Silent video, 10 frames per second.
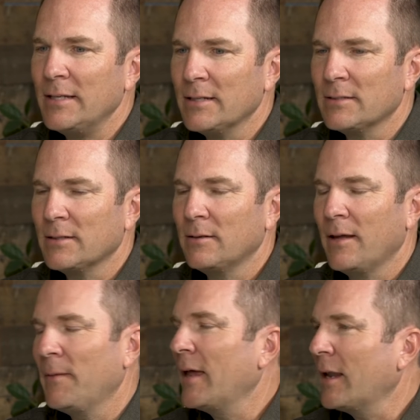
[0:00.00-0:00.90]

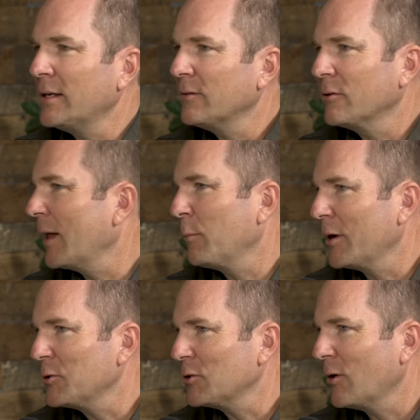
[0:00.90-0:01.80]
and that idea of
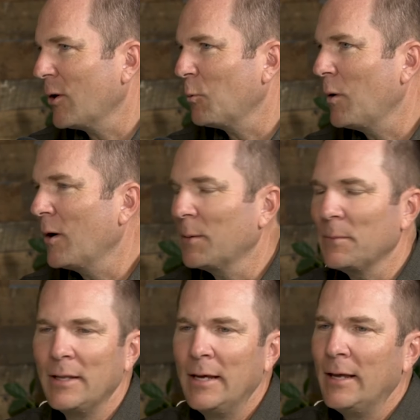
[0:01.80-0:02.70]
collaboration are welcomed.
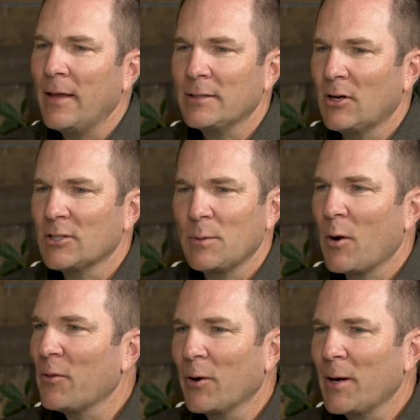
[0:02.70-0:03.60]
That's awesome.
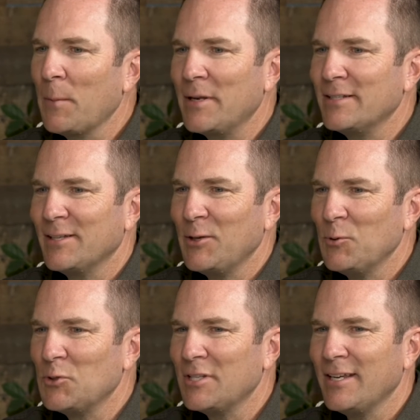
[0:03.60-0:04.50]
Are there companies that you
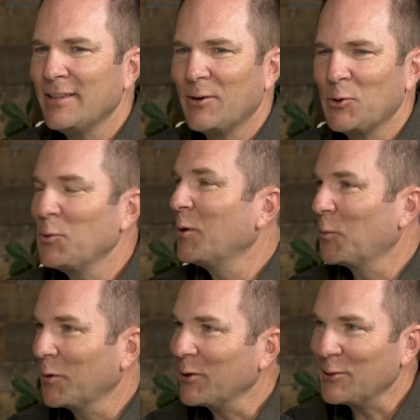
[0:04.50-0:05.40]
see that are doing a really good